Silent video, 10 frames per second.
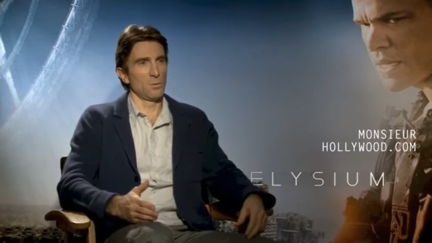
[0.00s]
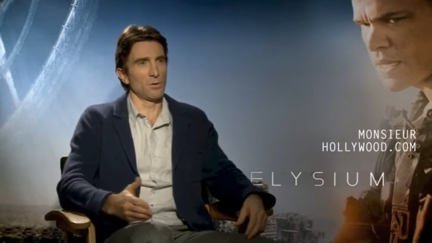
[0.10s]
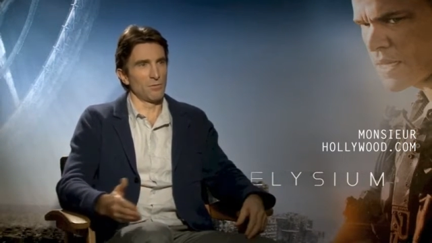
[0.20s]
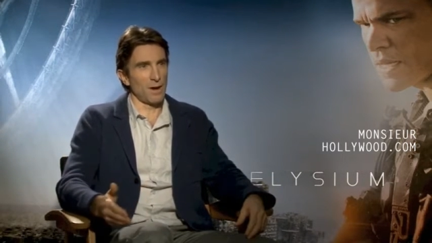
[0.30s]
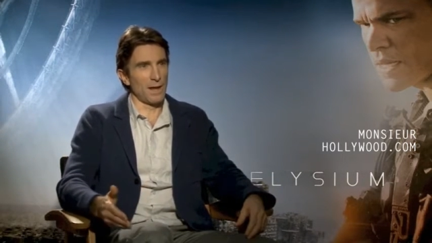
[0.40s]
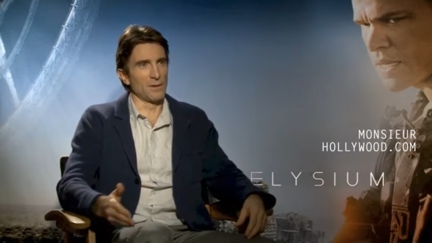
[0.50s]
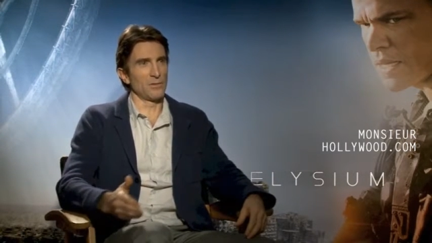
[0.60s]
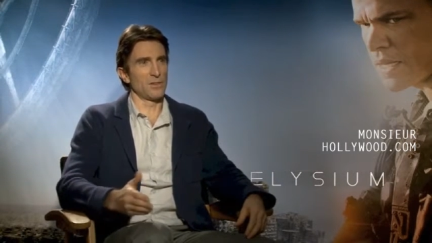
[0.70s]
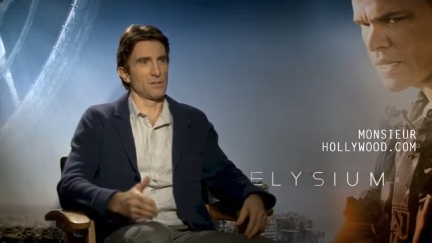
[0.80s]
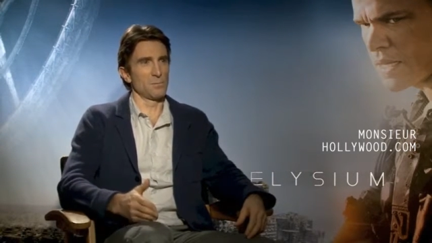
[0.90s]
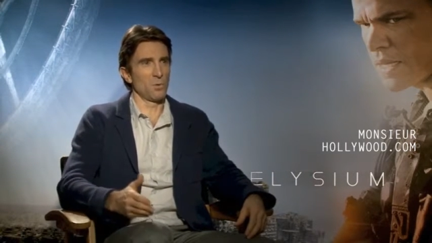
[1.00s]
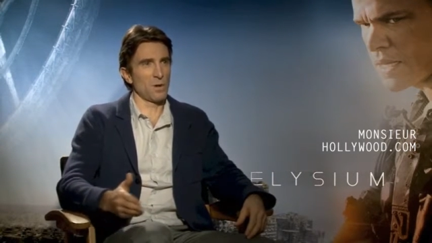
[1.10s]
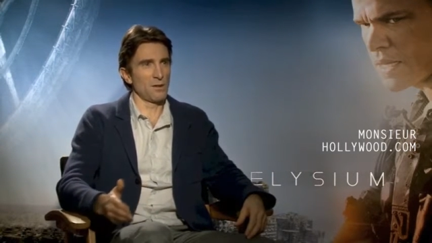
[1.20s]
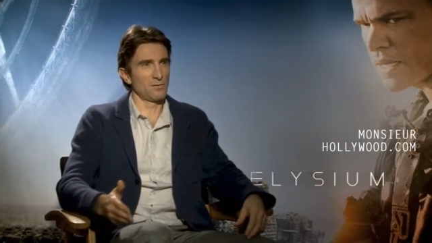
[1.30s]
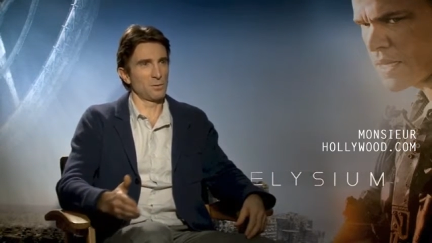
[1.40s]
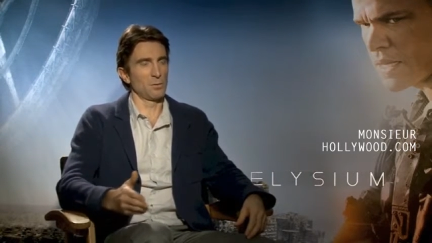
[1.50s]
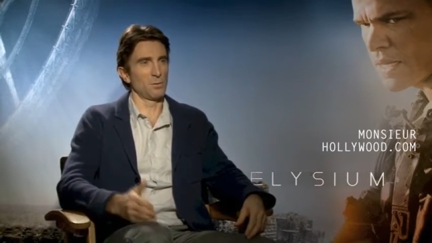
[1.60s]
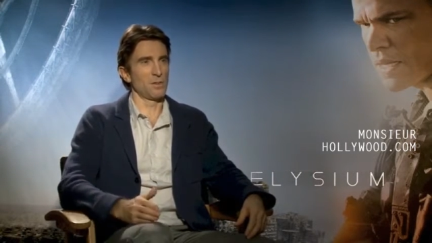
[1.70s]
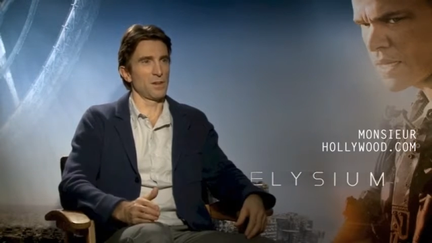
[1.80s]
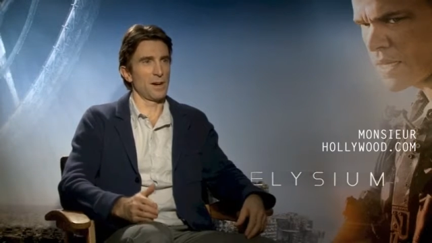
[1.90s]
Speaker 1: with violence that is more
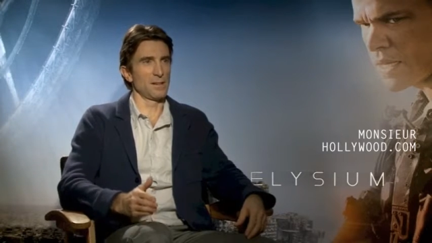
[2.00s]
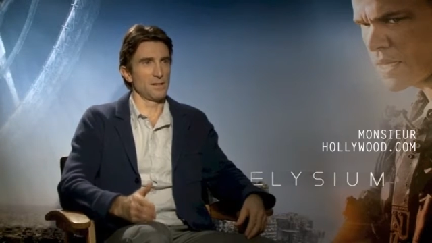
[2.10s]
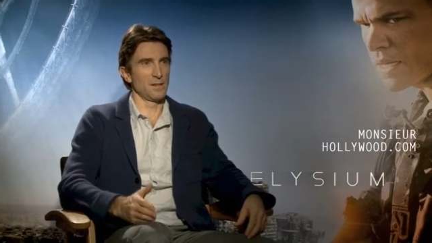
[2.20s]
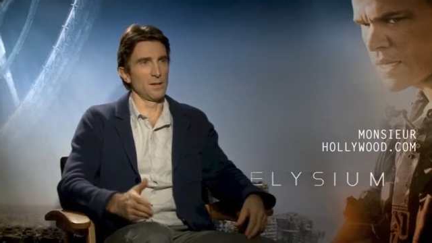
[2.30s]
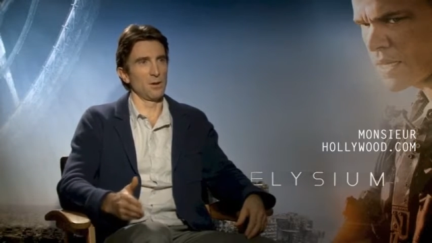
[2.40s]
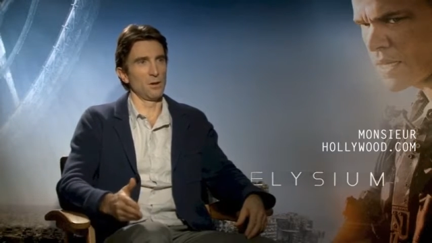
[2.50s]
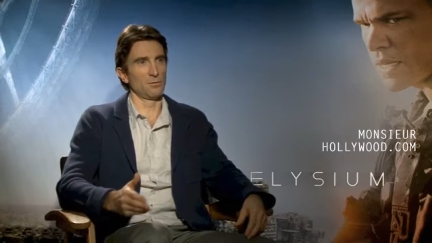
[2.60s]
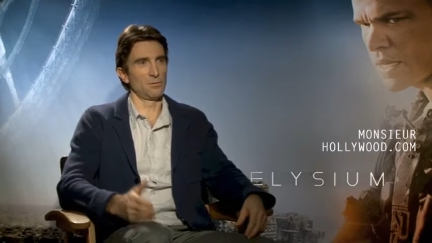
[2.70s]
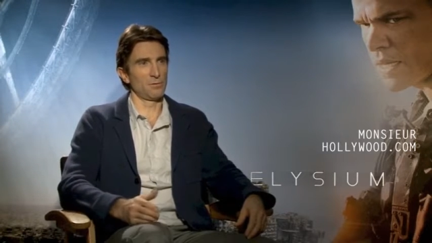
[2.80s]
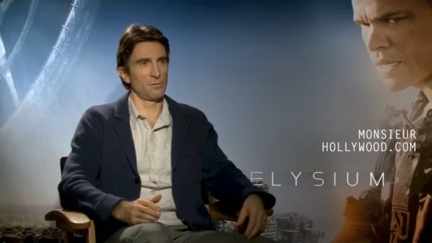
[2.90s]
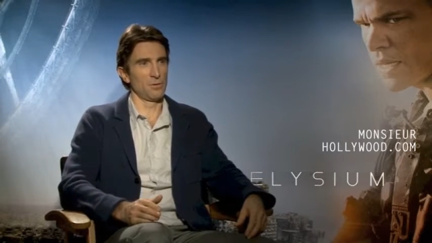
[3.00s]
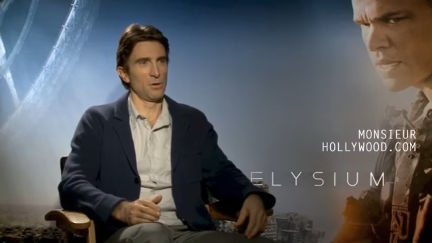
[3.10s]
comfortable with the idea of,